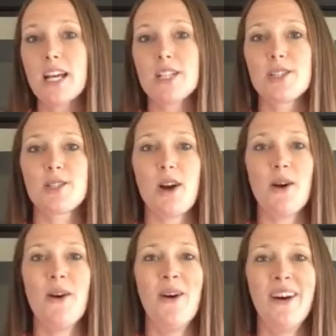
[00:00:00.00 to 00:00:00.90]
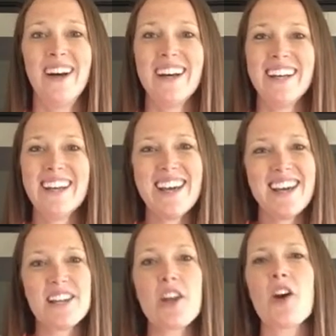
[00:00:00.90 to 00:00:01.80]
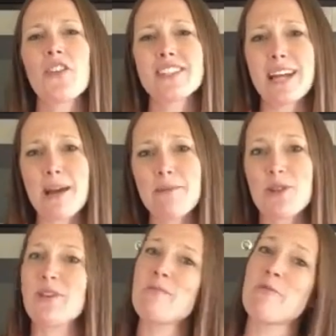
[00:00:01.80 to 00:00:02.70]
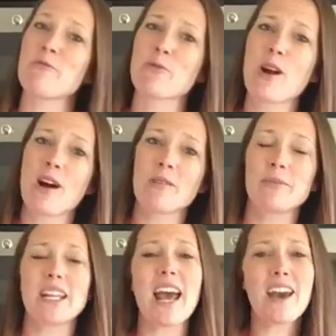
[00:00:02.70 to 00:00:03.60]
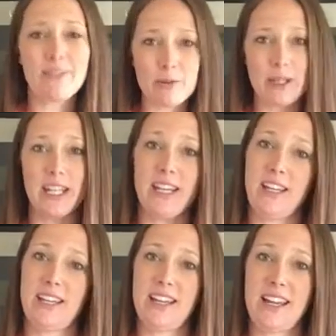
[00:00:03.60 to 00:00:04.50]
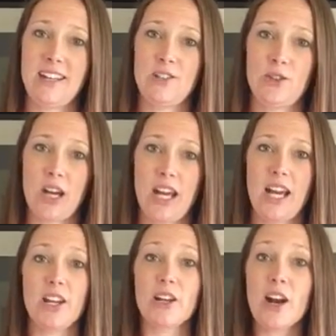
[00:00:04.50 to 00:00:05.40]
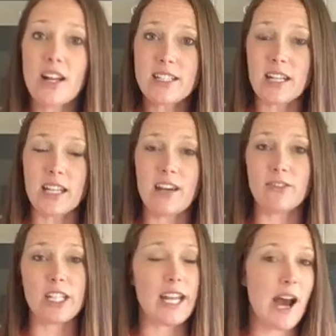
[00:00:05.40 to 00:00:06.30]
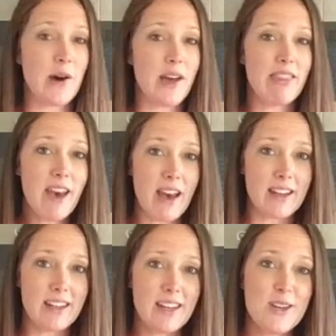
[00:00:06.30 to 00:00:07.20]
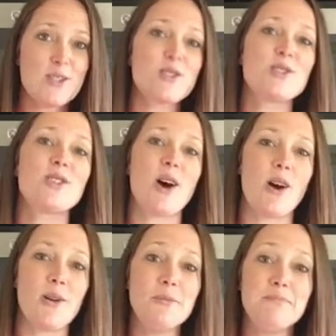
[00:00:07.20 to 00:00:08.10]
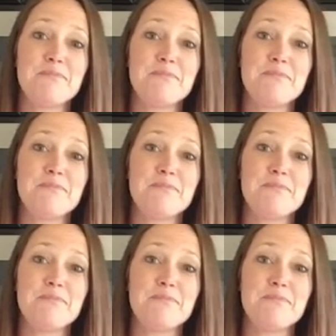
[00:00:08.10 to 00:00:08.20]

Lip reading: So not all the time, don't get me wrong, but everybody can enjoy a good cocktail every now and then. So